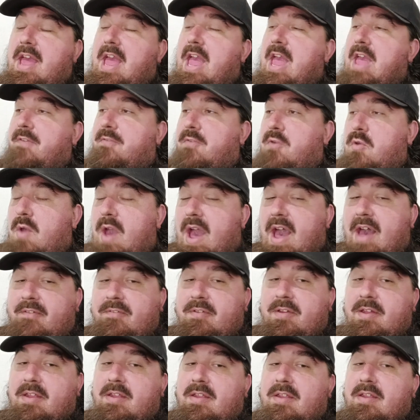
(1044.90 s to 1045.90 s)
If you
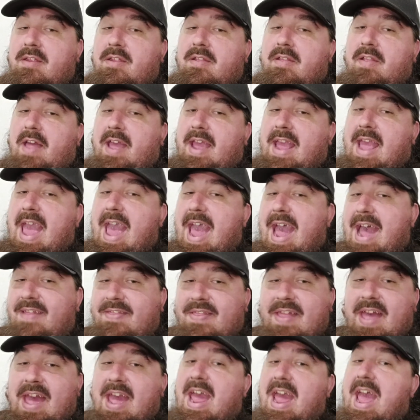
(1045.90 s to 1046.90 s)
haven't, like, had
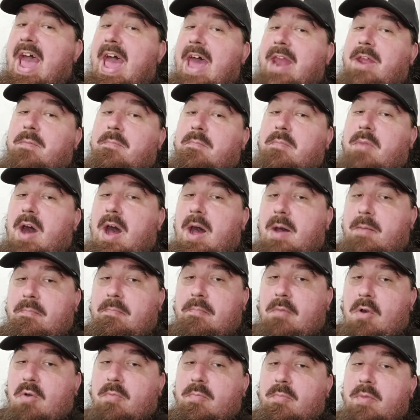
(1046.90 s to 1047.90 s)
that atom bomb
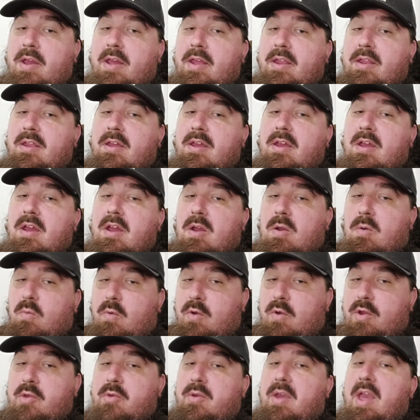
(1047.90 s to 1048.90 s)
moment
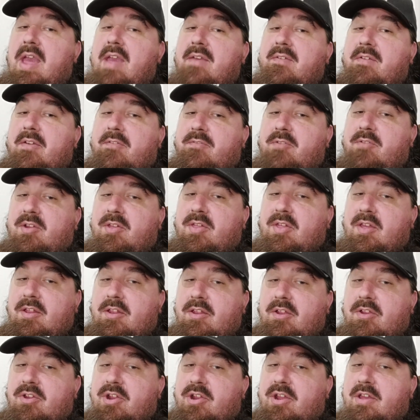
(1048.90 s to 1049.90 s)
where you gave everything
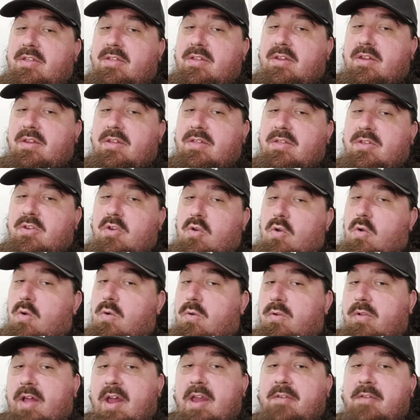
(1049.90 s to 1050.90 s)
to Jesus, your
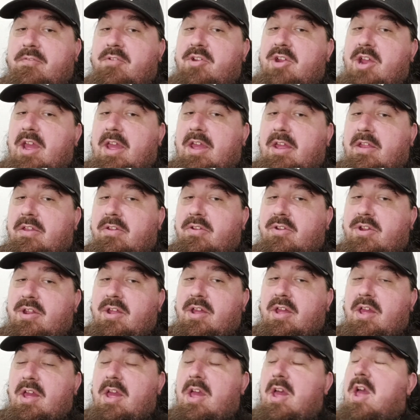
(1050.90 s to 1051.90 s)
whole life changed,
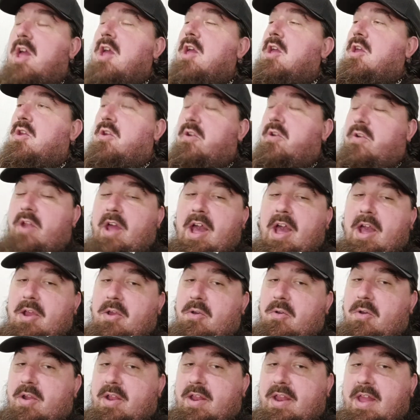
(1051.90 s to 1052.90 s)
you're not
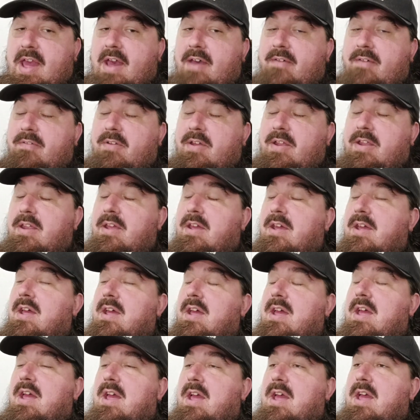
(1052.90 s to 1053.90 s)
going to heaven.
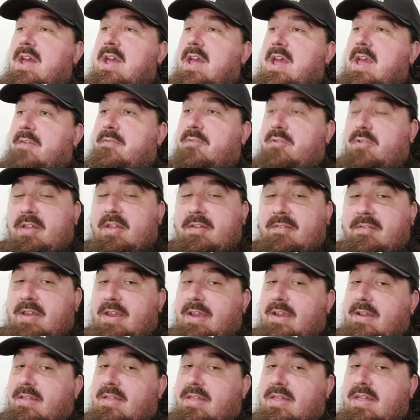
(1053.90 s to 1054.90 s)
If you're living
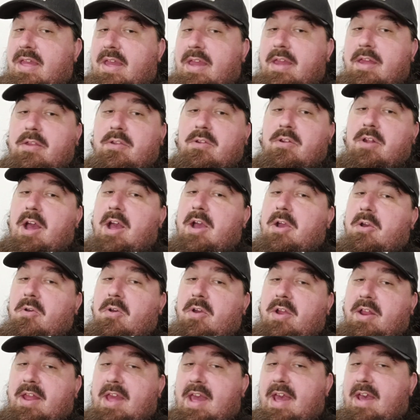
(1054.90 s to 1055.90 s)
in sin, you're not
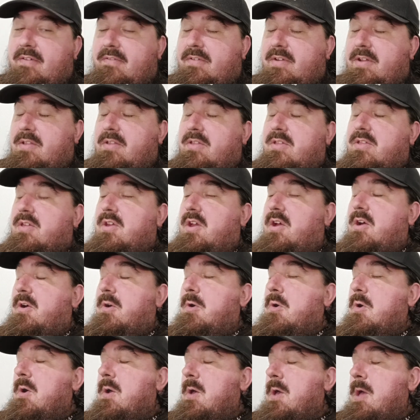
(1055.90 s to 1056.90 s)
going to heaven.
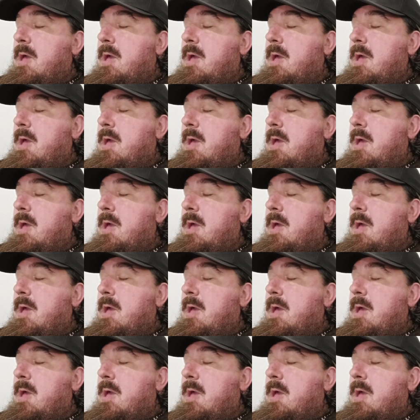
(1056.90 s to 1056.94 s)
So,